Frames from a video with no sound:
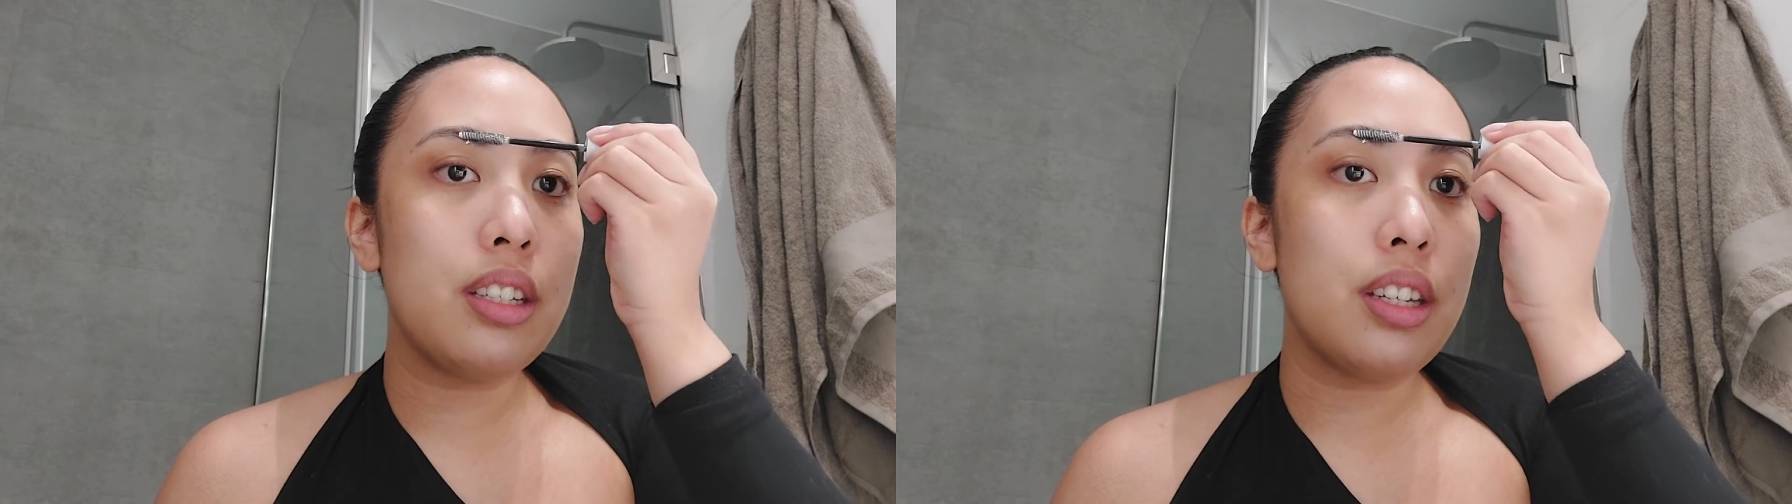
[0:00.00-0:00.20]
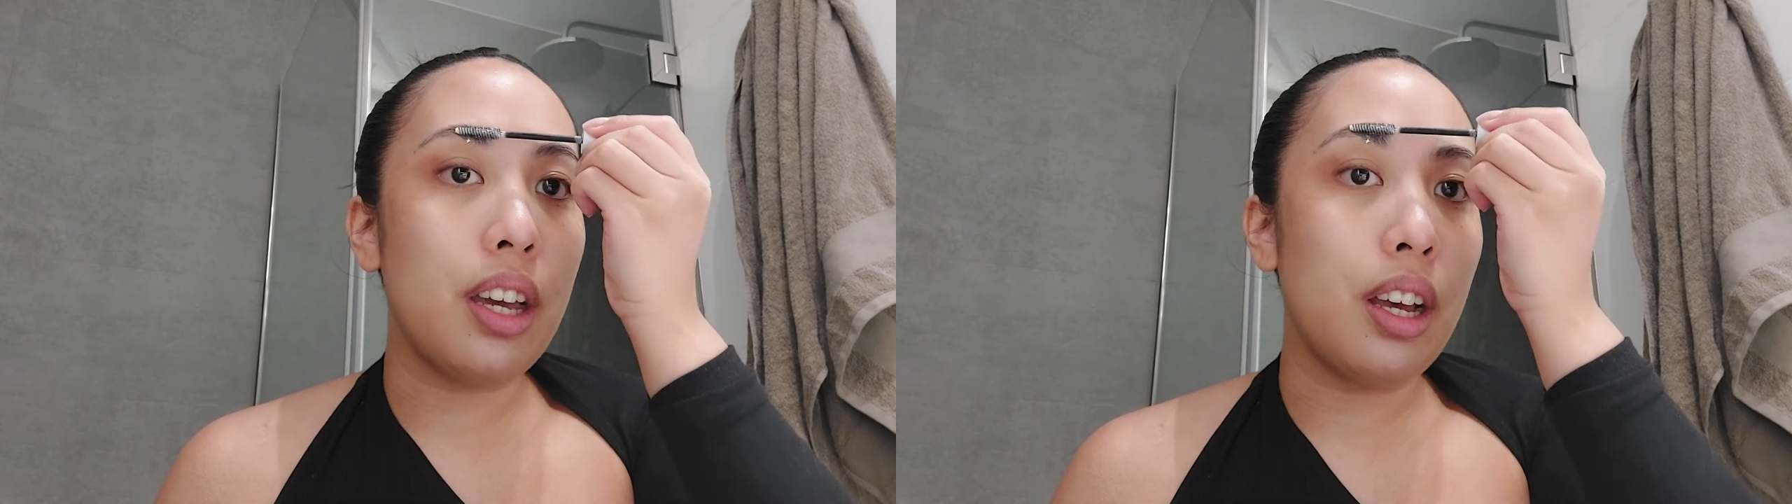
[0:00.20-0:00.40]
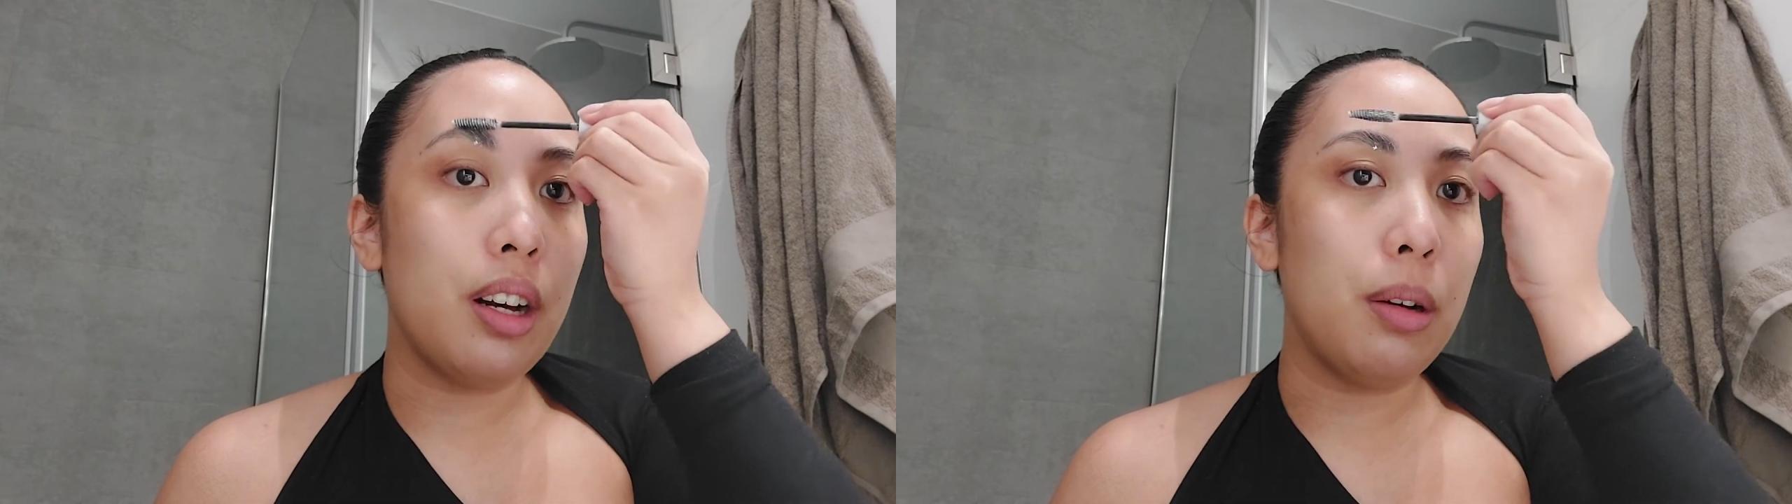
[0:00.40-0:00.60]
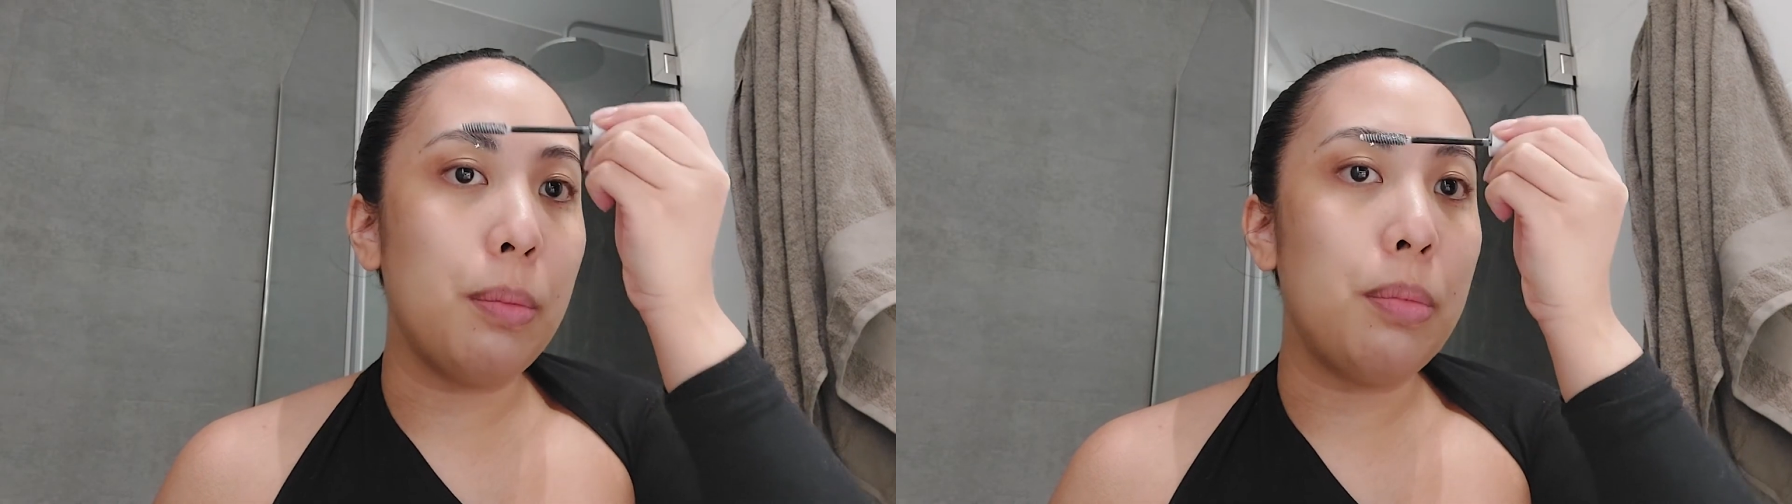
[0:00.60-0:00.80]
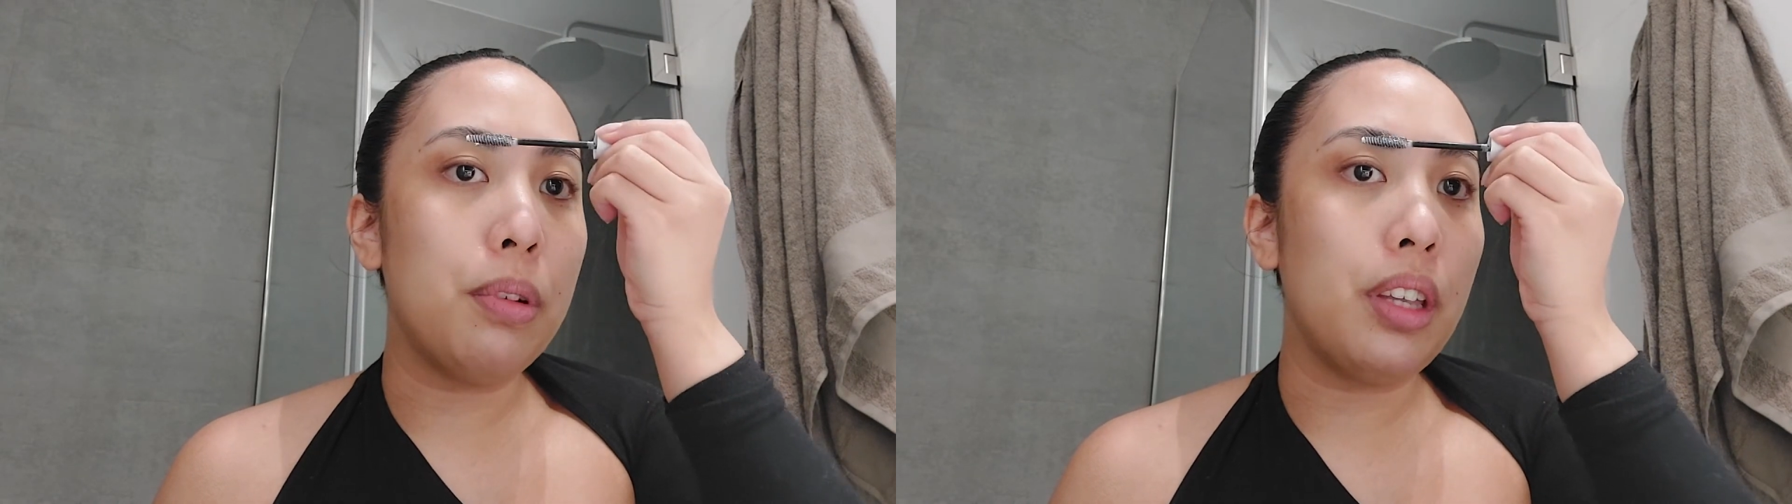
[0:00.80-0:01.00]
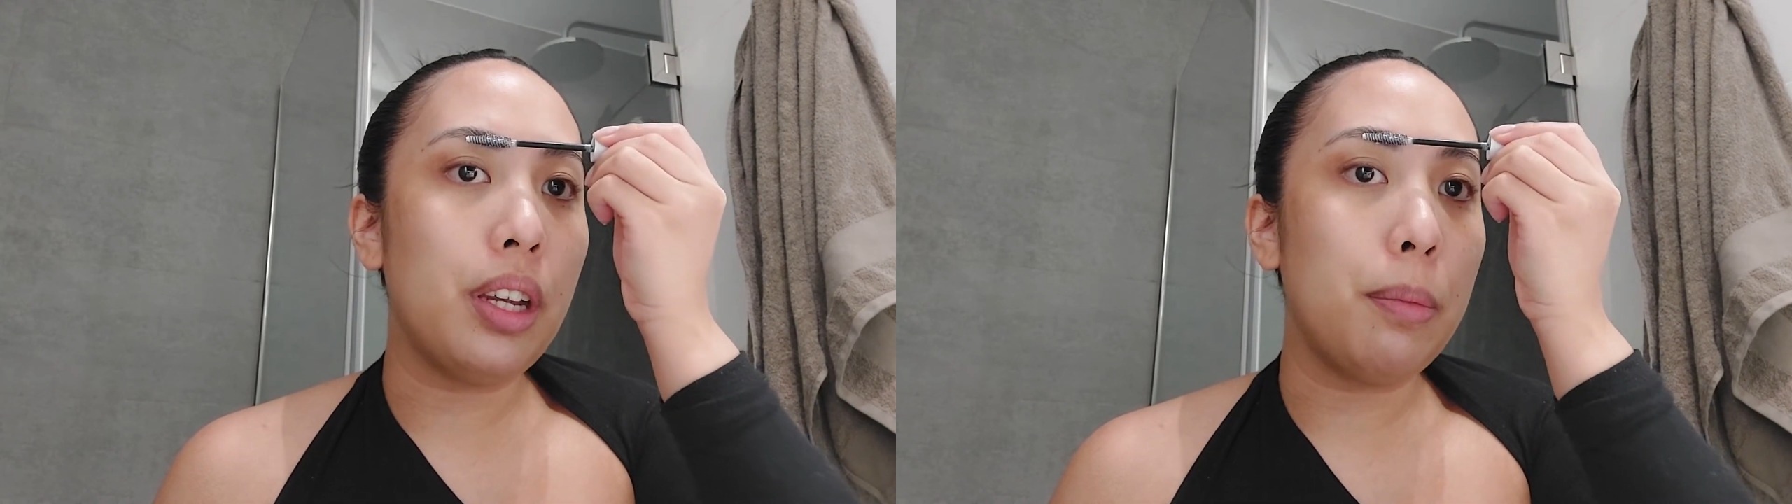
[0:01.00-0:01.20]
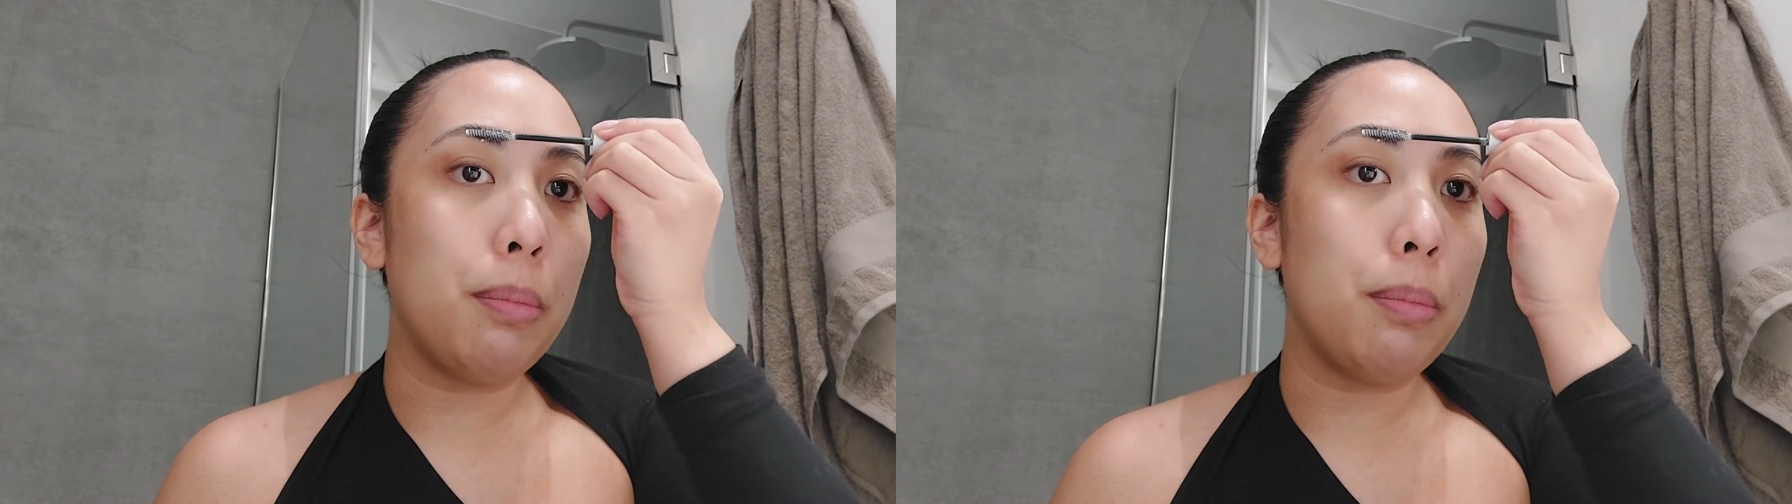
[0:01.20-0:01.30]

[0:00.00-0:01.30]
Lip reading: to help like